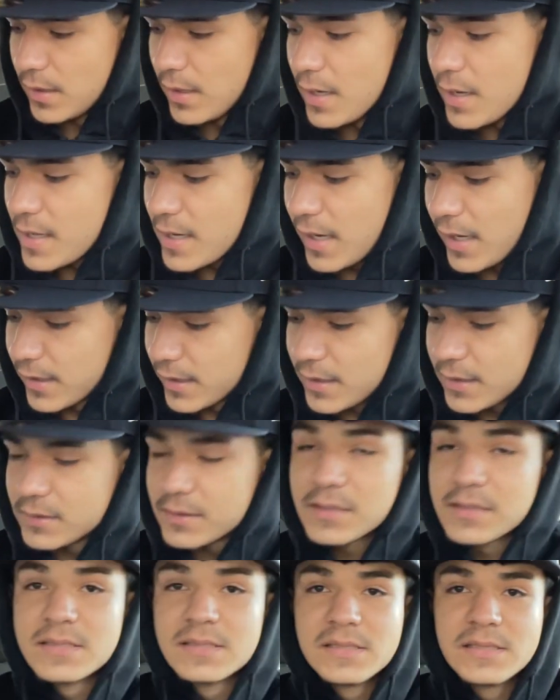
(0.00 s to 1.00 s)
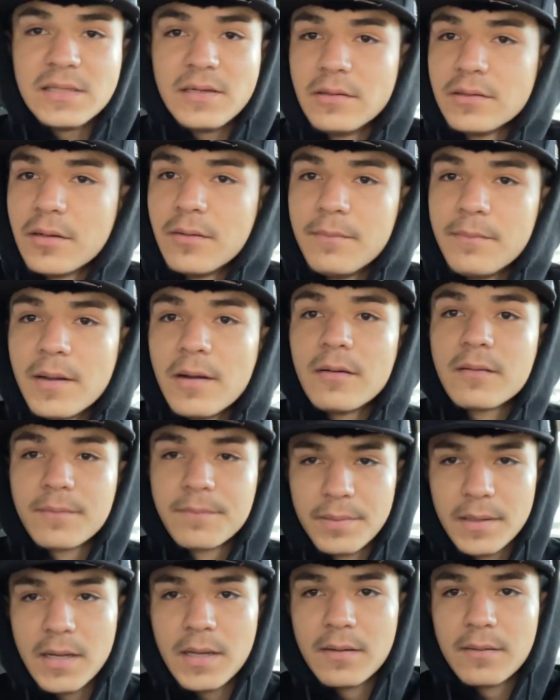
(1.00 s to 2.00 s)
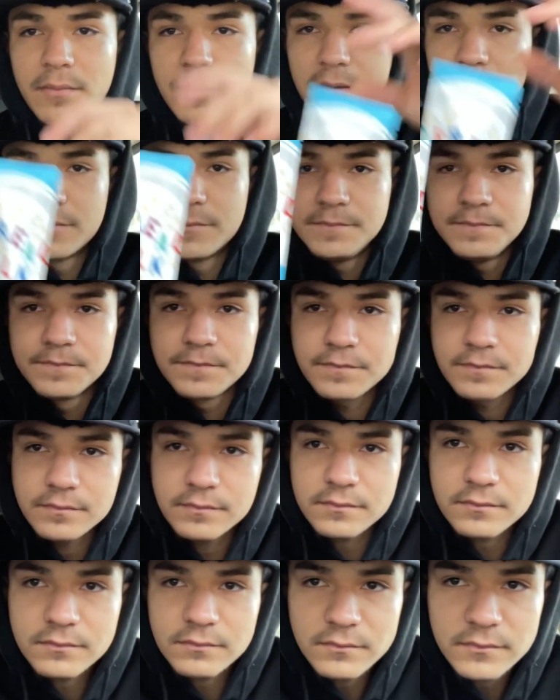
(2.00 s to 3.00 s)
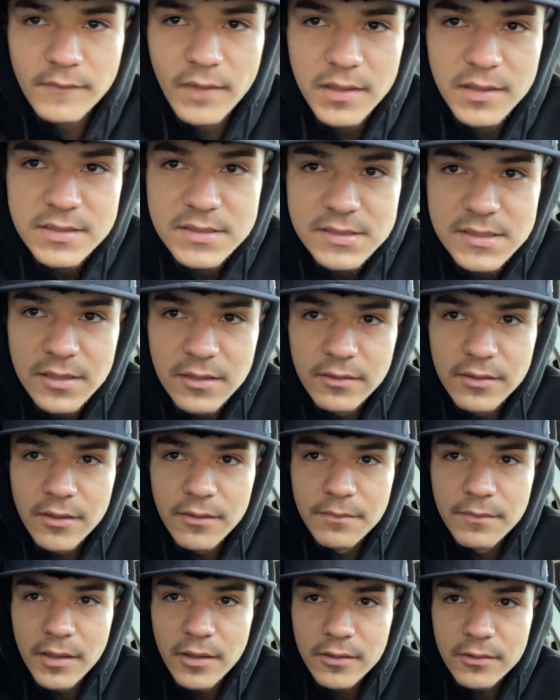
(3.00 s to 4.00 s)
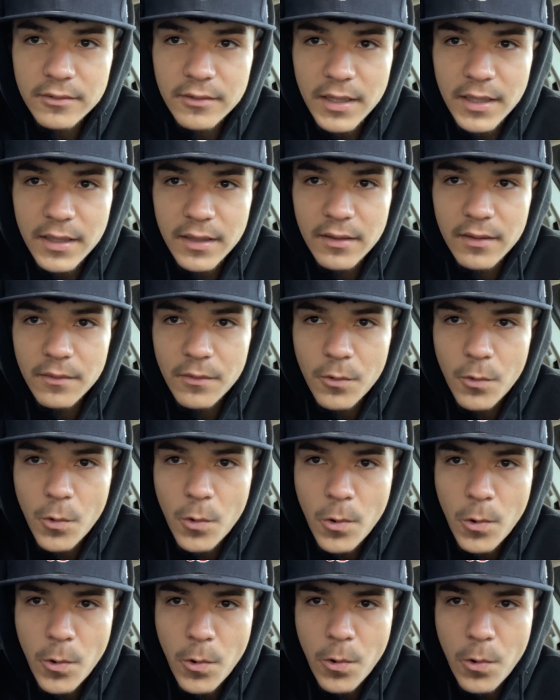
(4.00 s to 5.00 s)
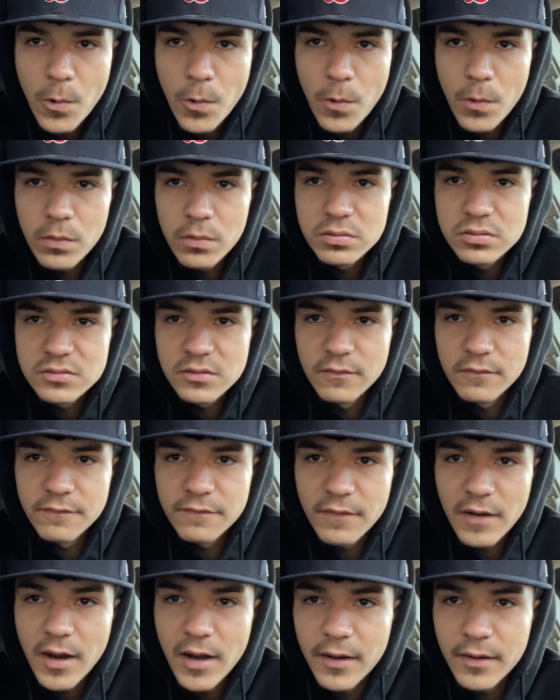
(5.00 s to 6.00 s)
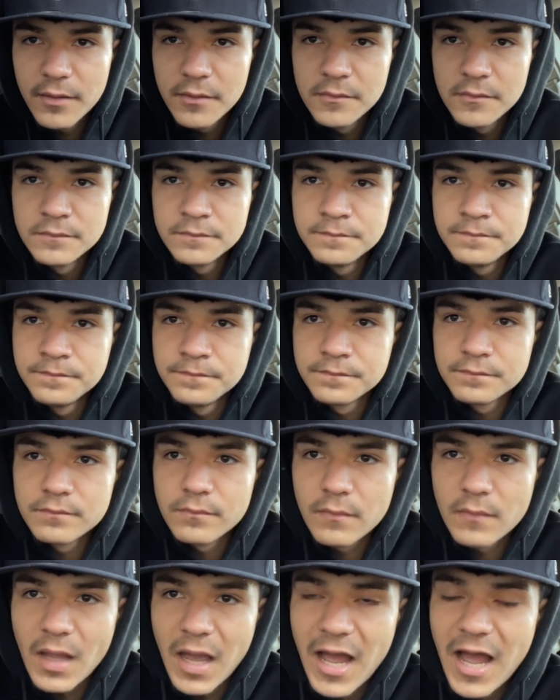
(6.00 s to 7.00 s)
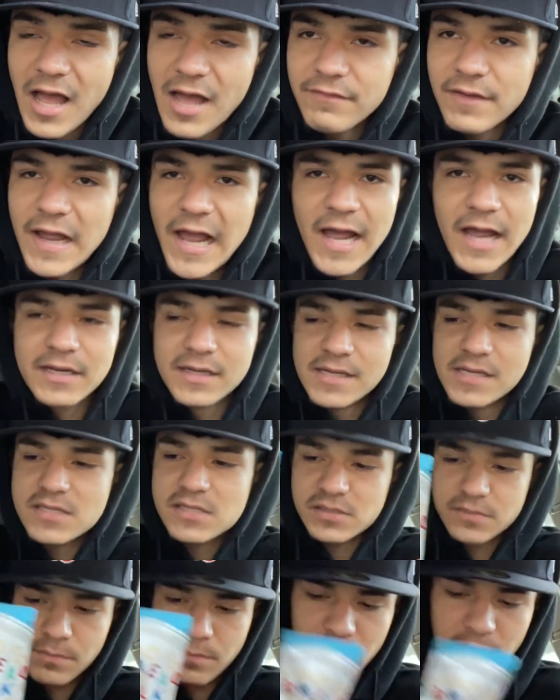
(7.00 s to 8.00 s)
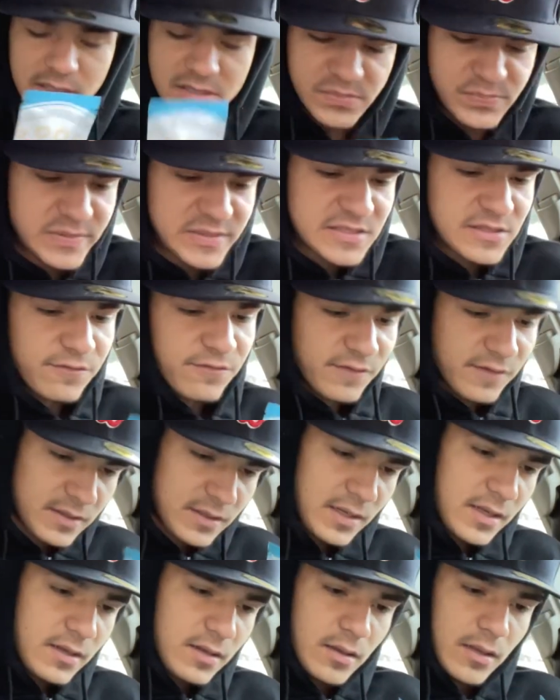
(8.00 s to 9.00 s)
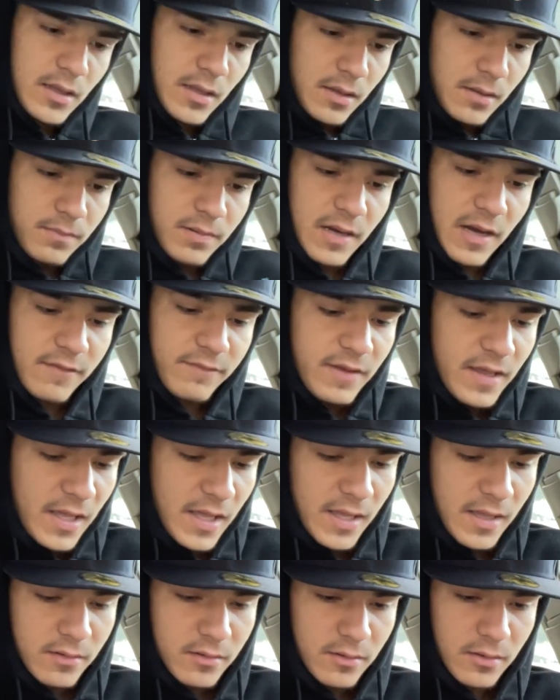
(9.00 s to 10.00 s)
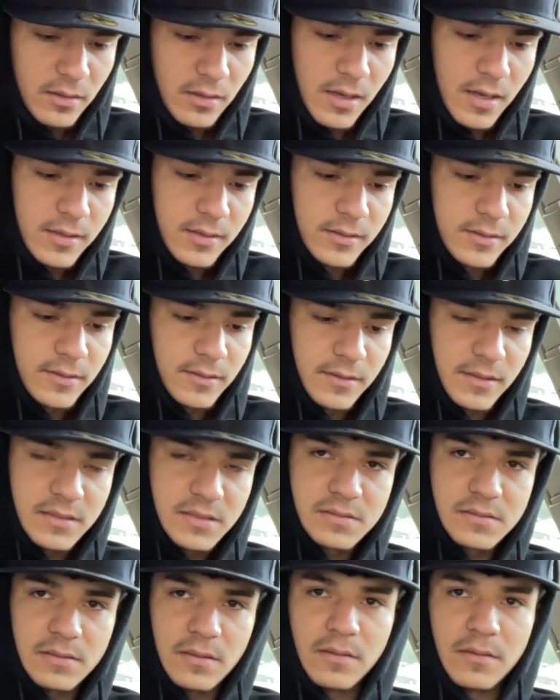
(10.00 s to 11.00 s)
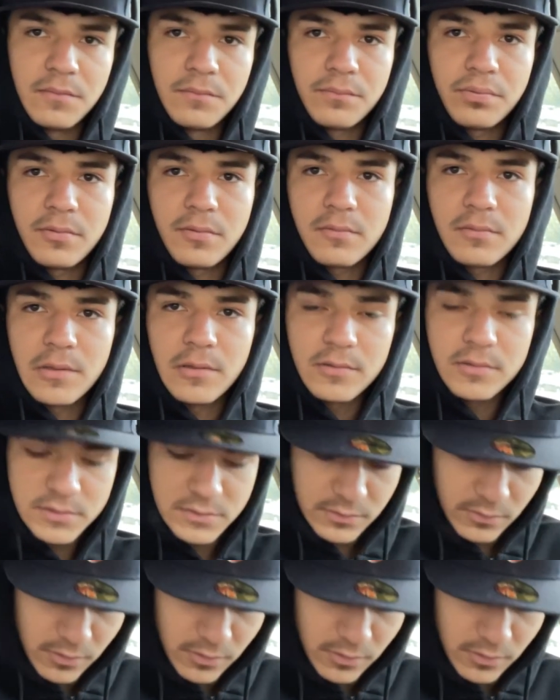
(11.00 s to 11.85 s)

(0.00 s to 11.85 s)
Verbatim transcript: And I got this cereal milk blunt, bro. Cereal milk right here. Whew, some fire. I haven't had this blunt specifically. But I've had a lot of cookies um, pre-rolls